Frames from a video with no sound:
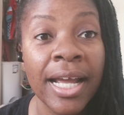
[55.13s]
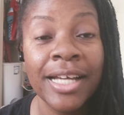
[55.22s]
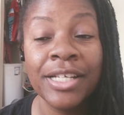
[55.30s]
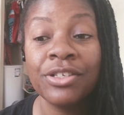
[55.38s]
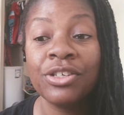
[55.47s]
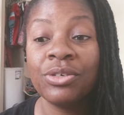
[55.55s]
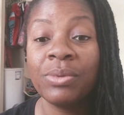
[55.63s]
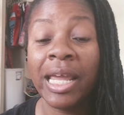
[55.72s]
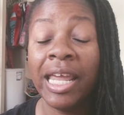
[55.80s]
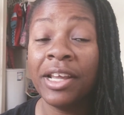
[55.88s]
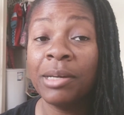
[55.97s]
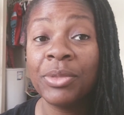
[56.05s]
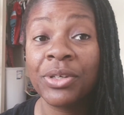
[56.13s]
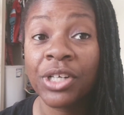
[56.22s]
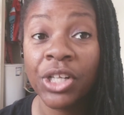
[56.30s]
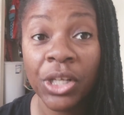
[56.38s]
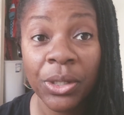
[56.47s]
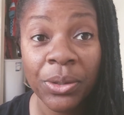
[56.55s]
to hang up their
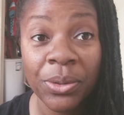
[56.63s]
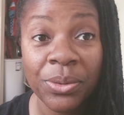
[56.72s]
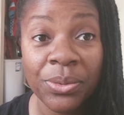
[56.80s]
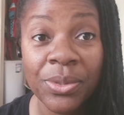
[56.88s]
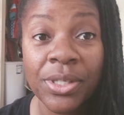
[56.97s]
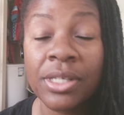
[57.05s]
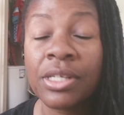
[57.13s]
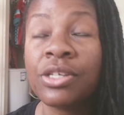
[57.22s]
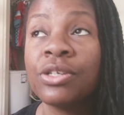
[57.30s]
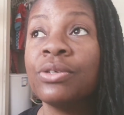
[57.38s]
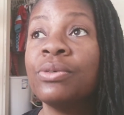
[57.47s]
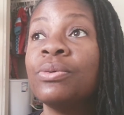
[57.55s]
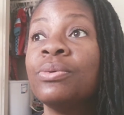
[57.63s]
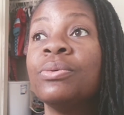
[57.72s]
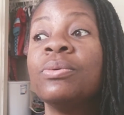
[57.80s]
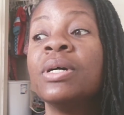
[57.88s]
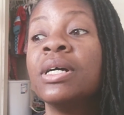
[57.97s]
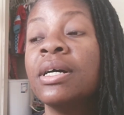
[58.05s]
clothes,
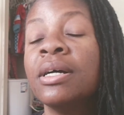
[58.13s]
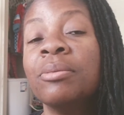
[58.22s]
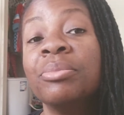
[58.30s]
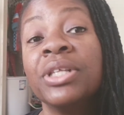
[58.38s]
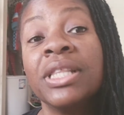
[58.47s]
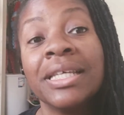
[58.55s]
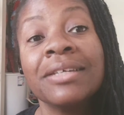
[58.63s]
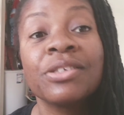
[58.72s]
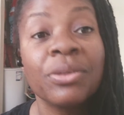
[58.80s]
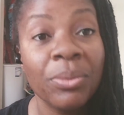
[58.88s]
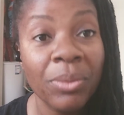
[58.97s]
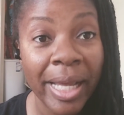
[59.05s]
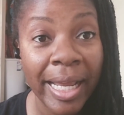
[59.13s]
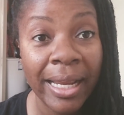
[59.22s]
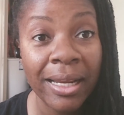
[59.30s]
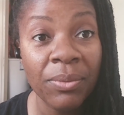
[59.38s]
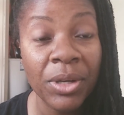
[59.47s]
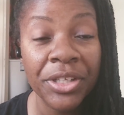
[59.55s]
to put things away
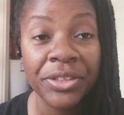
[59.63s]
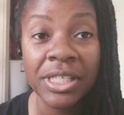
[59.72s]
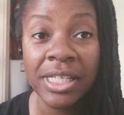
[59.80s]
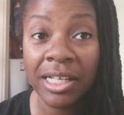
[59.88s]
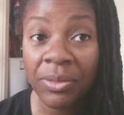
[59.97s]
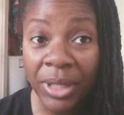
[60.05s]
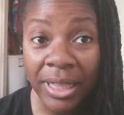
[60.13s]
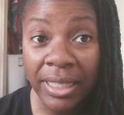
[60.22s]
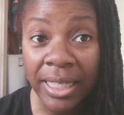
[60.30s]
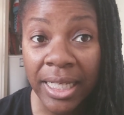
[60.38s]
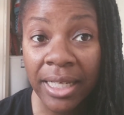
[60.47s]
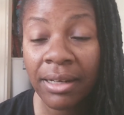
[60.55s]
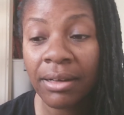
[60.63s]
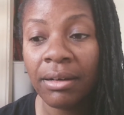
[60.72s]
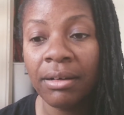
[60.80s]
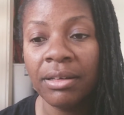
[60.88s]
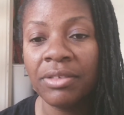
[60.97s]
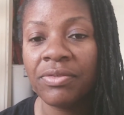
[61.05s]
when they're done with it,
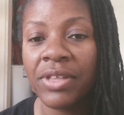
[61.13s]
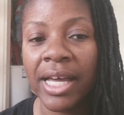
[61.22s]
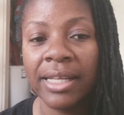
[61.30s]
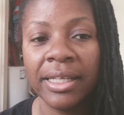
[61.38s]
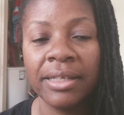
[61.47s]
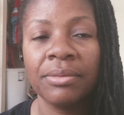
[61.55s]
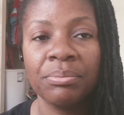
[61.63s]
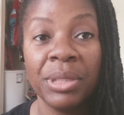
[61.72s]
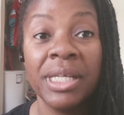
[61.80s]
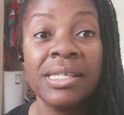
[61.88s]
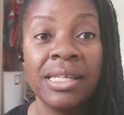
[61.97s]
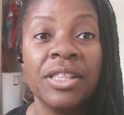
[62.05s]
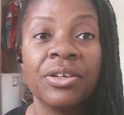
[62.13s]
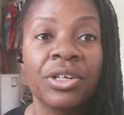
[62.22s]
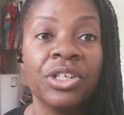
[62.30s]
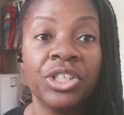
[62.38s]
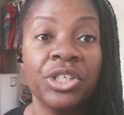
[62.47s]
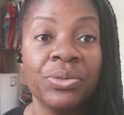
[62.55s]
all of that. Like basically their
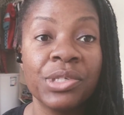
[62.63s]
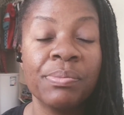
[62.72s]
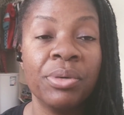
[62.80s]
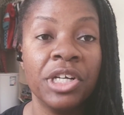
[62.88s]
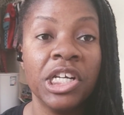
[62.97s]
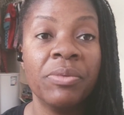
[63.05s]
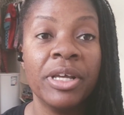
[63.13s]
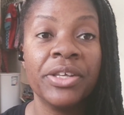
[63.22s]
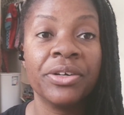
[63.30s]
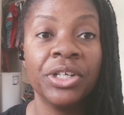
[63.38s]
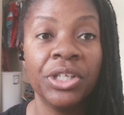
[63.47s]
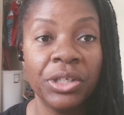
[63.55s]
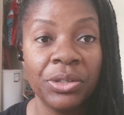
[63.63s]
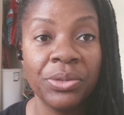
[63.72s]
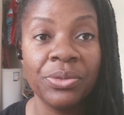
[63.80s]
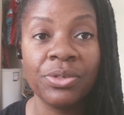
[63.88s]
clothes, putting away their clothes,